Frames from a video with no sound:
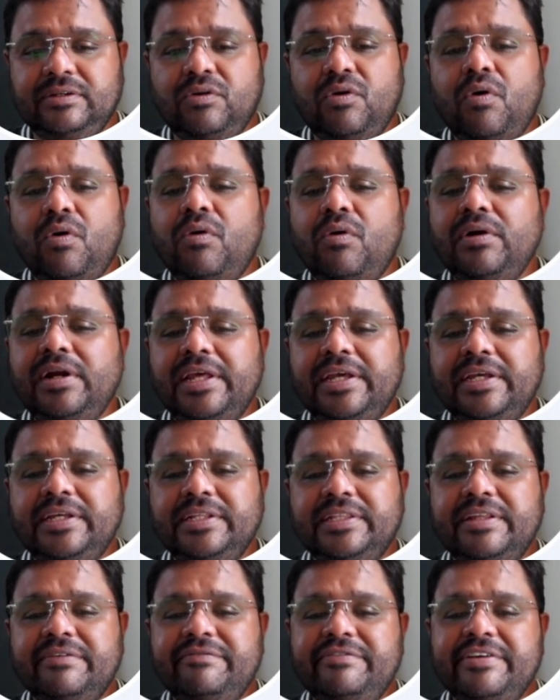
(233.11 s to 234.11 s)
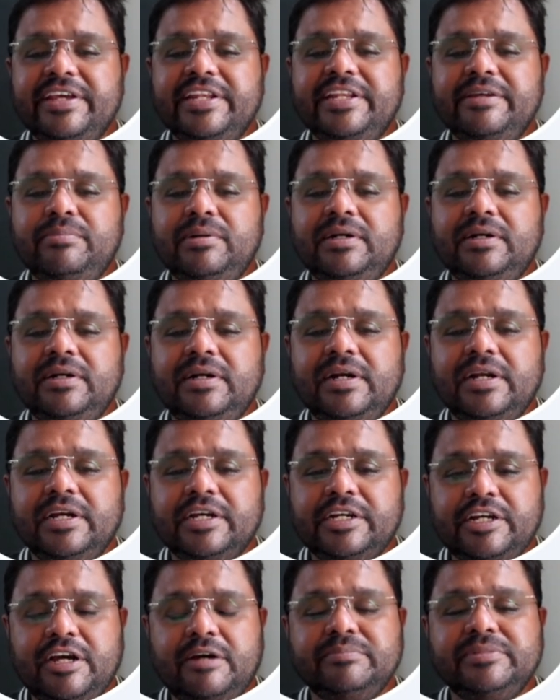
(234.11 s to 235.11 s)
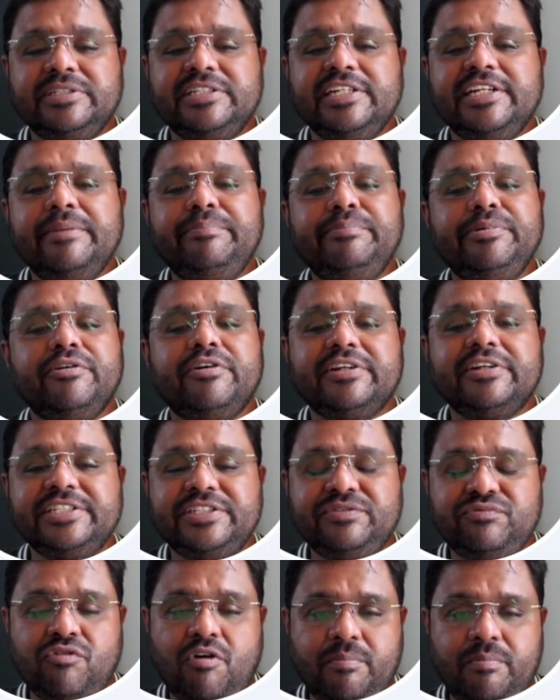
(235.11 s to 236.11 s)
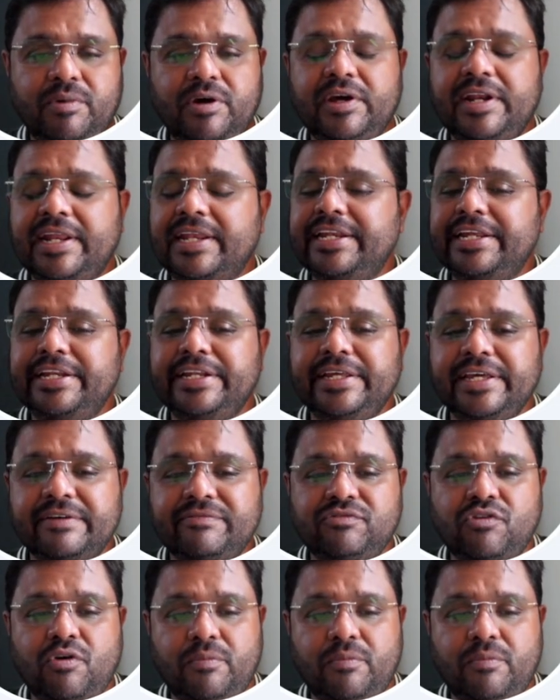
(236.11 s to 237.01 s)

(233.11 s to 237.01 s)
Only the variable comes in a purest form or a linear form.